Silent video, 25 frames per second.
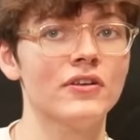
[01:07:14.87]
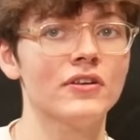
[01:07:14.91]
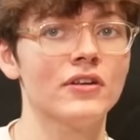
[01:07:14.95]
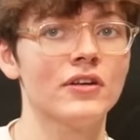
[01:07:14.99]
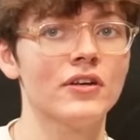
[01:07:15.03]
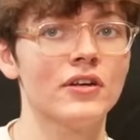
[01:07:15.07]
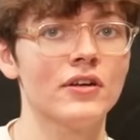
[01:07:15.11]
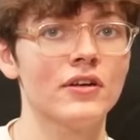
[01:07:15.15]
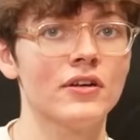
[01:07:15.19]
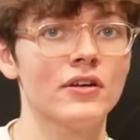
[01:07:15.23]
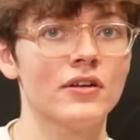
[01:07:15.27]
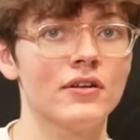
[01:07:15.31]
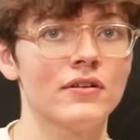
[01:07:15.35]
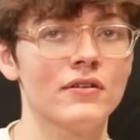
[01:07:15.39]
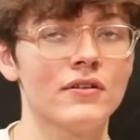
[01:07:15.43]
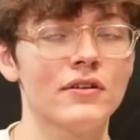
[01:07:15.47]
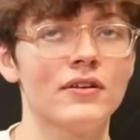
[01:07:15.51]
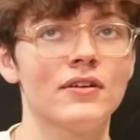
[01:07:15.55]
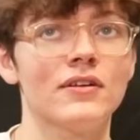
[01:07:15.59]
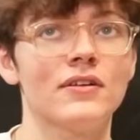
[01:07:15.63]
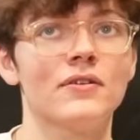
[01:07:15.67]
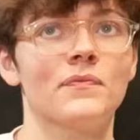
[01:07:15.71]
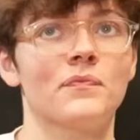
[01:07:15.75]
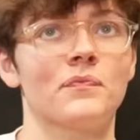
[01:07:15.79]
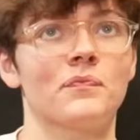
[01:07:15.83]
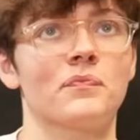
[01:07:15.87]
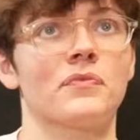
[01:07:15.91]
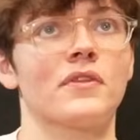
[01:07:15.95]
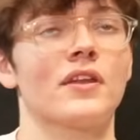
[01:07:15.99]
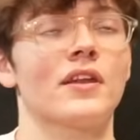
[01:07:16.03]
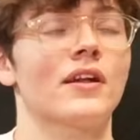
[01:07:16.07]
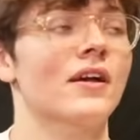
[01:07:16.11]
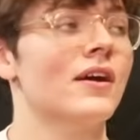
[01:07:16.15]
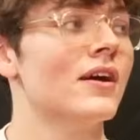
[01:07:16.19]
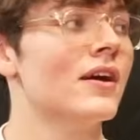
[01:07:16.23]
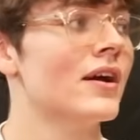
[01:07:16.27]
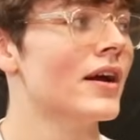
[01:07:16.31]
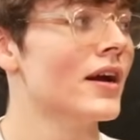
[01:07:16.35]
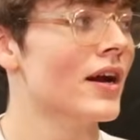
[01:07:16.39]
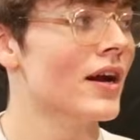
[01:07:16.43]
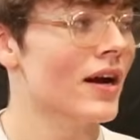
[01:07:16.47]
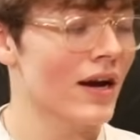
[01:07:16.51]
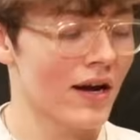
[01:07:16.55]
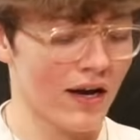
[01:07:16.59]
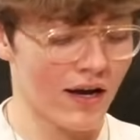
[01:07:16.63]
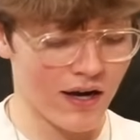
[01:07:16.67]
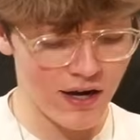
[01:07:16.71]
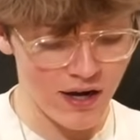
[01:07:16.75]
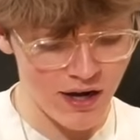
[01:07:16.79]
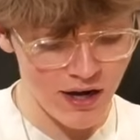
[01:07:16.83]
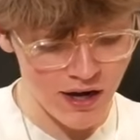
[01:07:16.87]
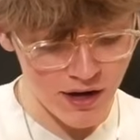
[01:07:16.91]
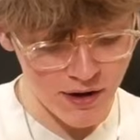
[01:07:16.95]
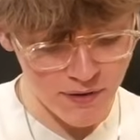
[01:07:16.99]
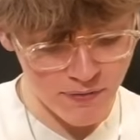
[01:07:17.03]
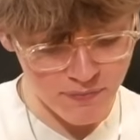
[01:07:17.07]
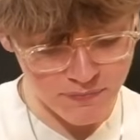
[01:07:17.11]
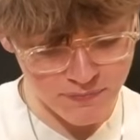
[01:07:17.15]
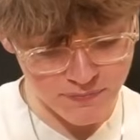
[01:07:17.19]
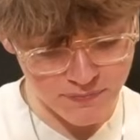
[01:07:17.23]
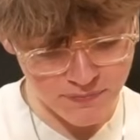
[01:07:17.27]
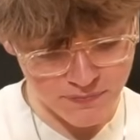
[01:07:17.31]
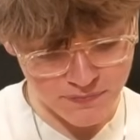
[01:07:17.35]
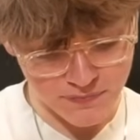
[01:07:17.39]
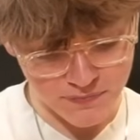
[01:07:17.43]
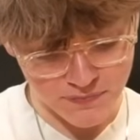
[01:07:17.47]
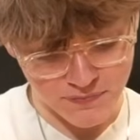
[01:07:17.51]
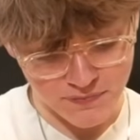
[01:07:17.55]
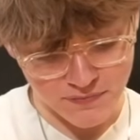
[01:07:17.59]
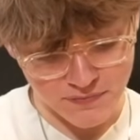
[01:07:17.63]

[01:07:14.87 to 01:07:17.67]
you leech me for views? Um...